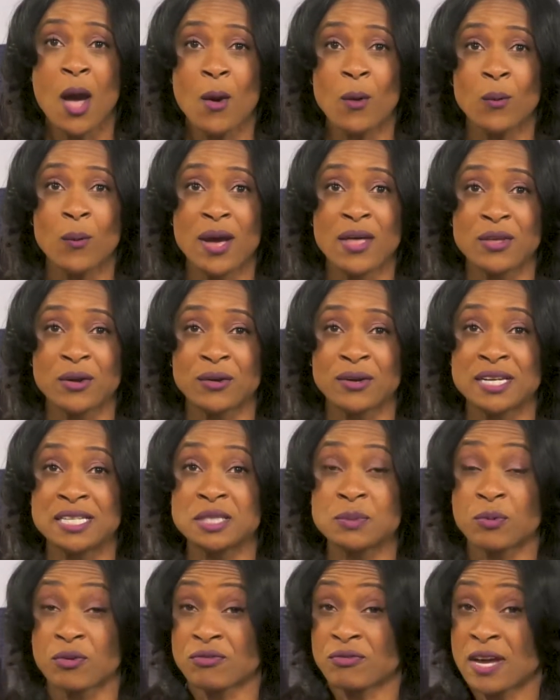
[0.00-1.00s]
Whether
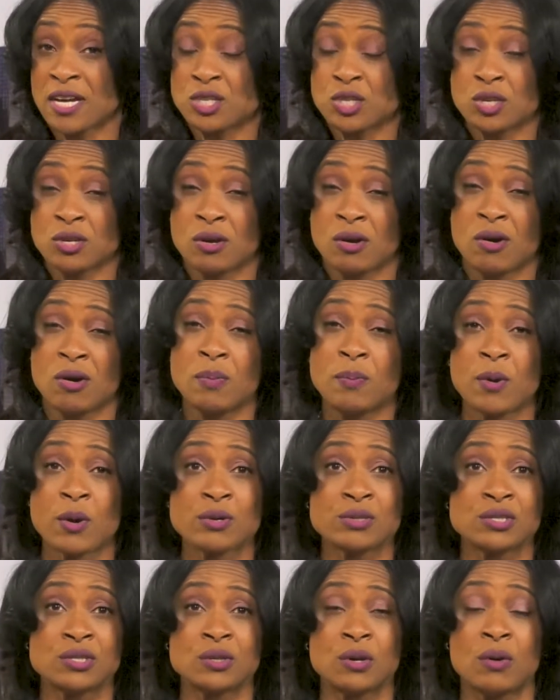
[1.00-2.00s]
it's professional,
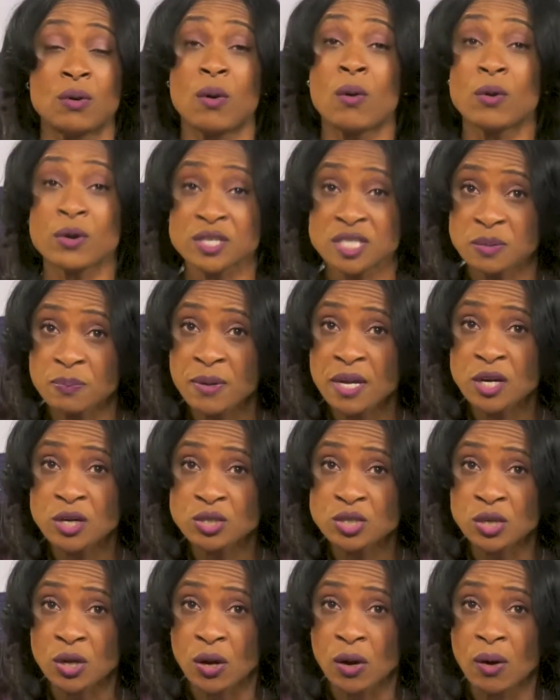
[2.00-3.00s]
personal, or
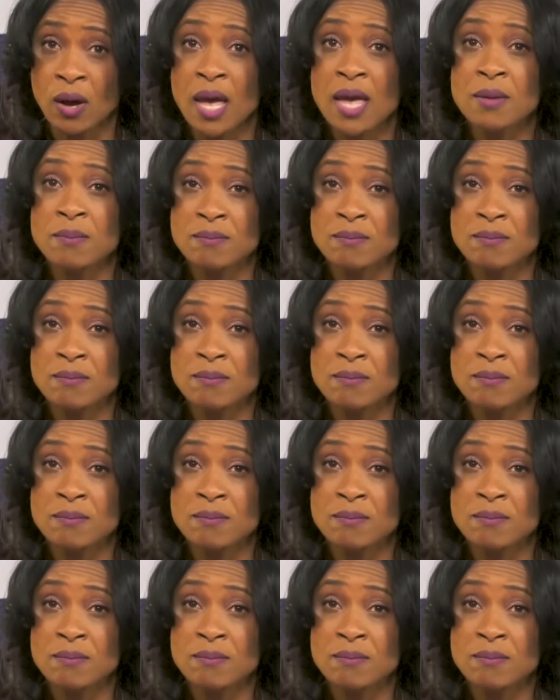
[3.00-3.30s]
spiritual,